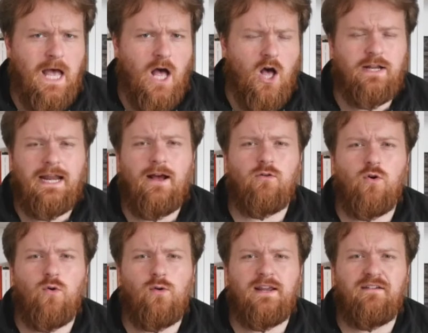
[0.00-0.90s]
are now
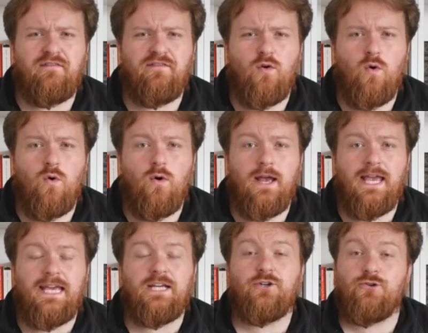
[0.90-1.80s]
calling for
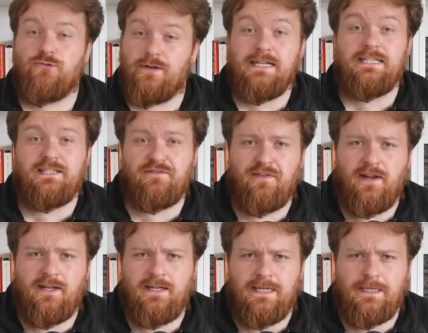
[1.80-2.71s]
increased
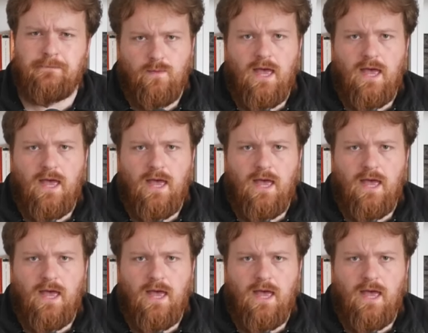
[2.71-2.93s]
funding.